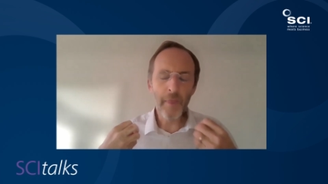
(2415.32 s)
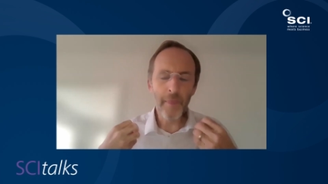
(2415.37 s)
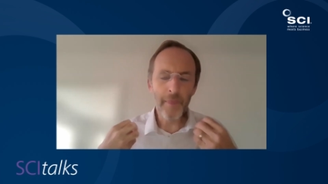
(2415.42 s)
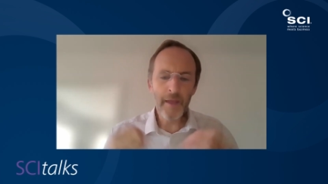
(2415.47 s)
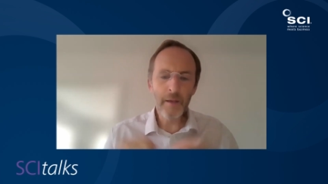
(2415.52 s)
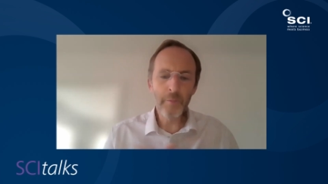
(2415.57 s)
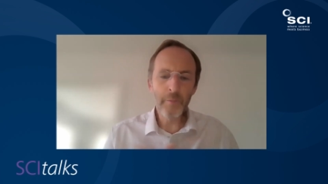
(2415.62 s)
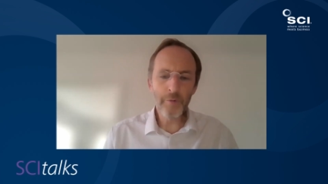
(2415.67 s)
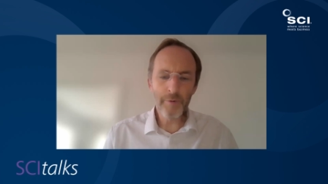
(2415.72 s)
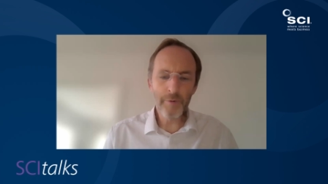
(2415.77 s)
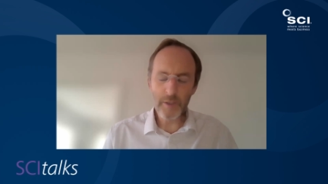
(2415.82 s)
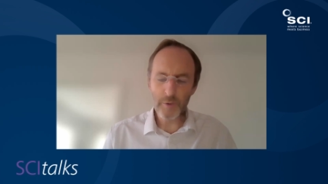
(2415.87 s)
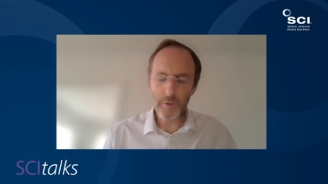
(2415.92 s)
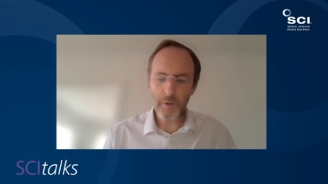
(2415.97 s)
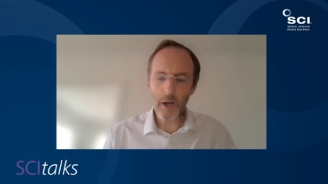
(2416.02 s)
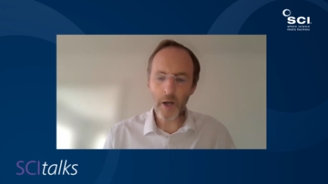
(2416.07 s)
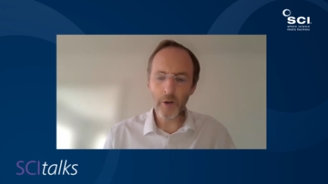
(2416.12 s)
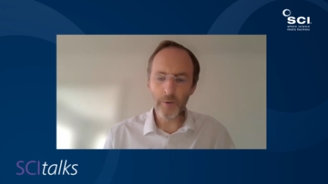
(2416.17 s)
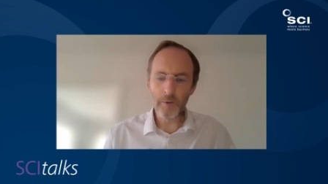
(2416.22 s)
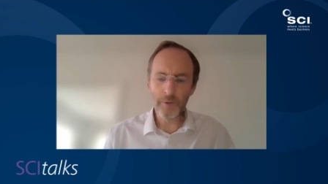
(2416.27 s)
And then we're
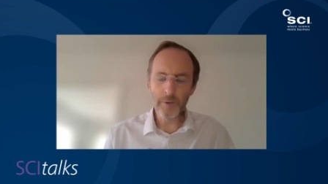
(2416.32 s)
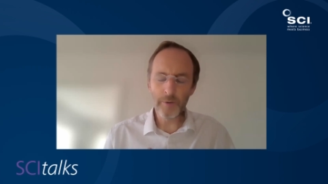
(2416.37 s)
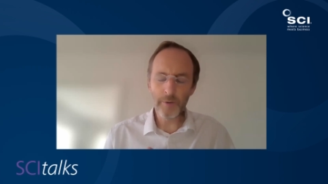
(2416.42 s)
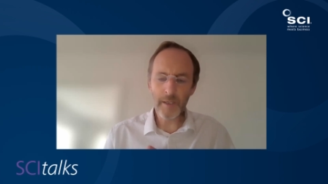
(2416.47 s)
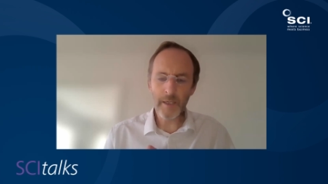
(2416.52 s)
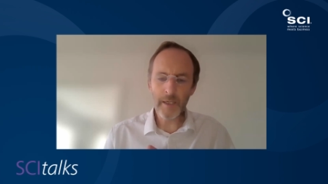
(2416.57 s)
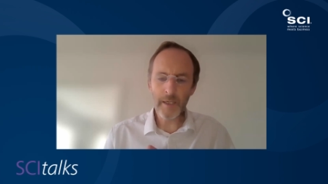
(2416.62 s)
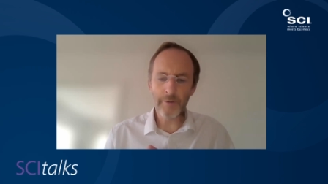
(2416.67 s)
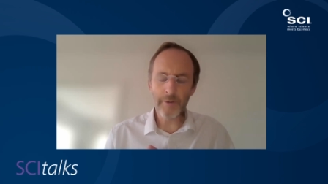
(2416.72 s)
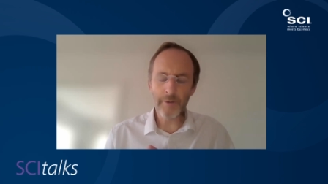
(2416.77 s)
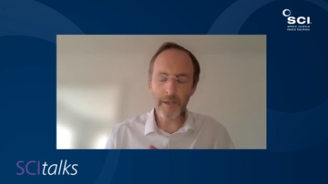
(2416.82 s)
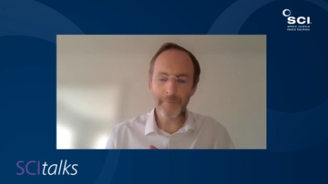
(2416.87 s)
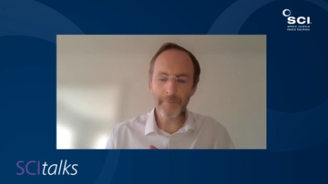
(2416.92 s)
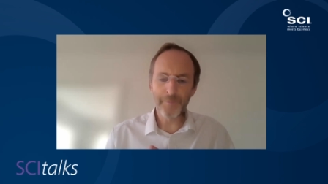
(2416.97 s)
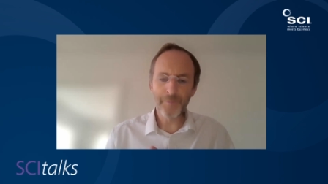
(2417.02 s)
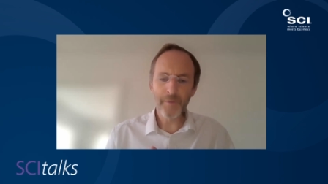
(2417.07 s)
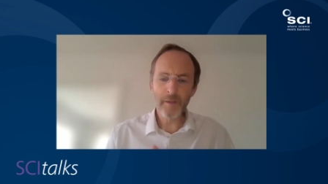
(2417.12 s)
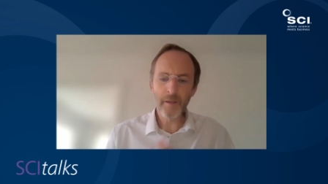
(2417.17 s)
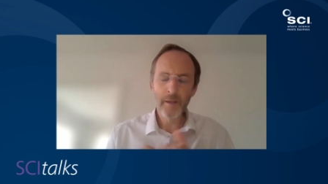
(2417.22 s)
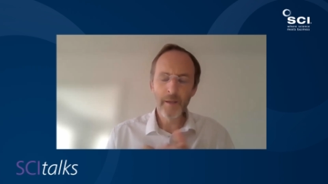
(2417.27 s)
into a whole new era.
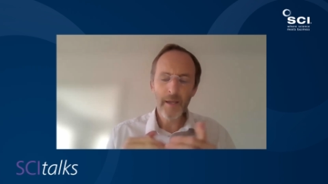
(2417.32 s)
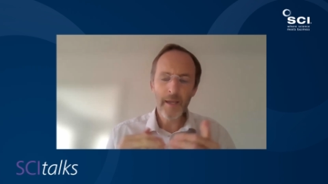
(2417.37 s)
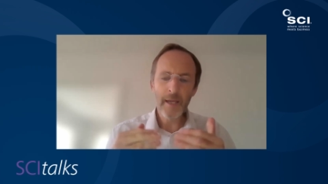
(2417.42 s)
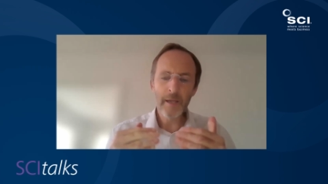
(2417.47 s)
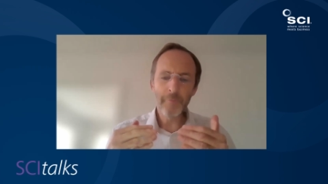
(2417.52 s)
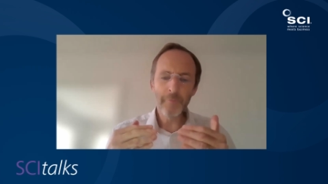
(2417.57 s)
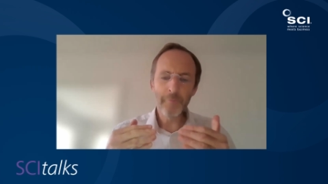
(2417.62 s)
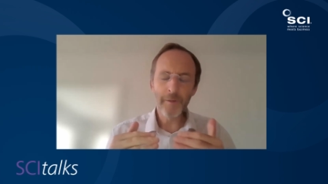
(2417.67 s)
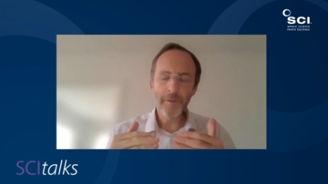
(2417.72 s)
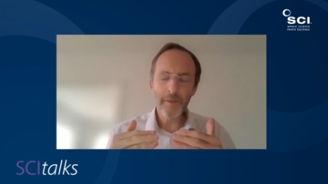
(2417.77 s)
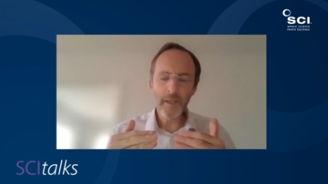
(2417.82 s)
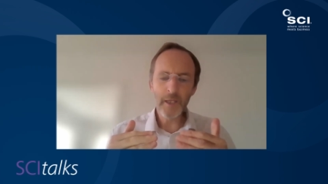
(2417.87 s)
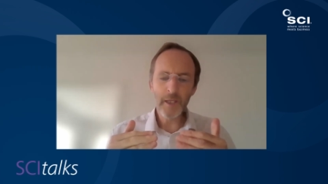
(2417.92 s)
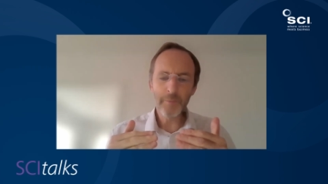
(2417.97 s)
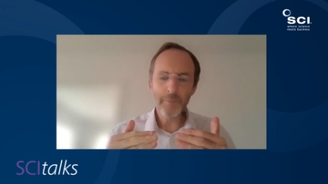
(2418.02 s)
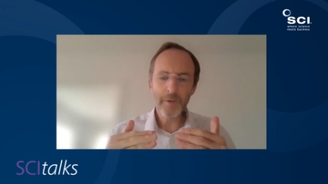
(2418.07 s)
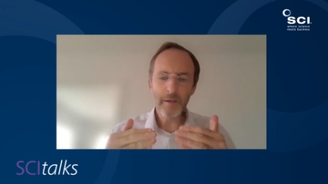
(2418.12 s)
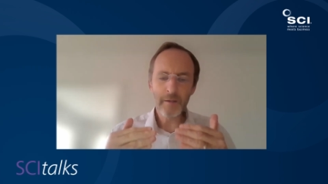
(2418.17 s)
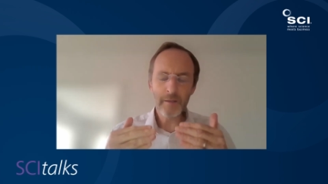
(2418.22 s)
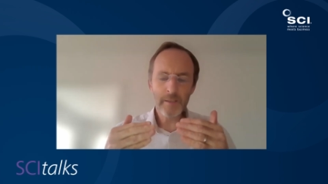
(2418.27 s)
If we think
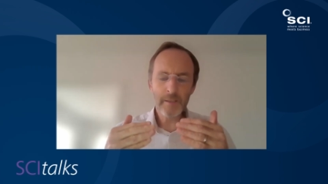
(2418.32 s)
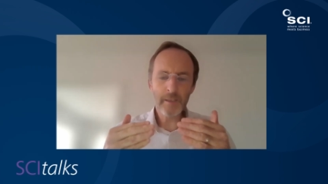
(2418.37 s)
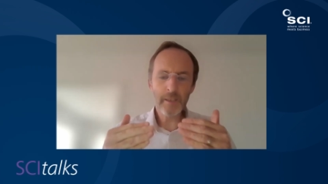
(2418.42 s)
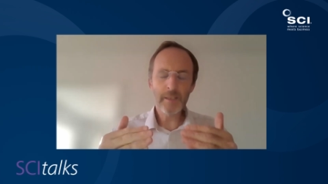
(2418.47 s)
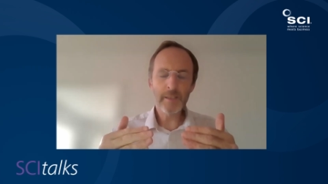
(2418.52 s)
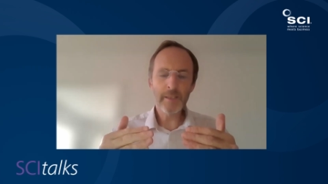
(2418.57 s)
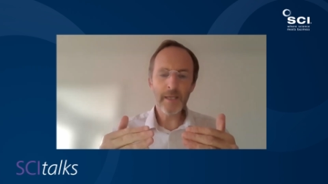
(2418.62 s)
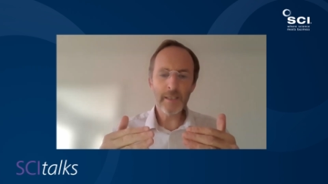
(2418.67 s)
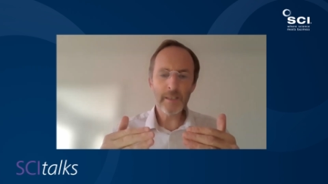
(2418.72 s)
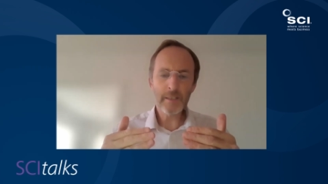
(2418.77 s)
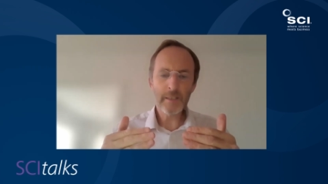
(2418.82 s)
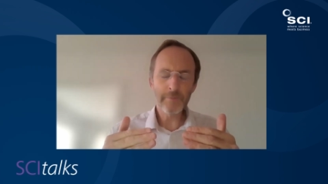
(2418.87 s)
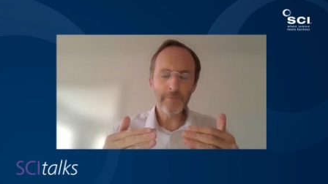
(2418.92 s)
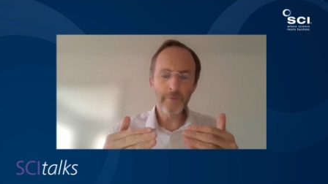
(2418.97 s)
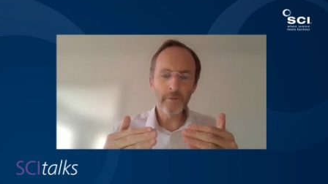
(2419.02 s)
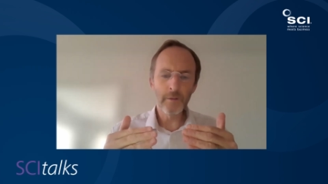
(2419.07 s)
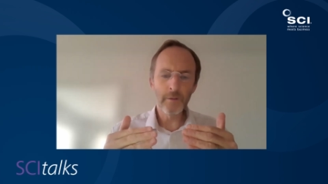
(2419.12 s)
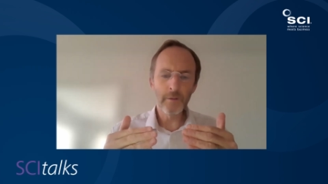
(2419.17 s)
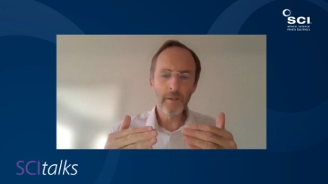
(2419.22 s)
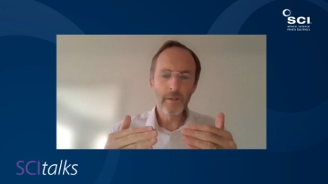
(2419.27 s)
about
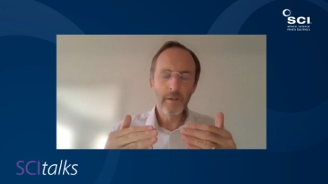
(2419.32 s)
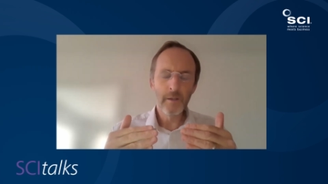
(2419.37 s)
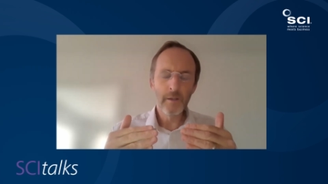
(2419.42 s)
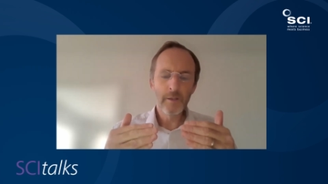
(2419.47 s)
successful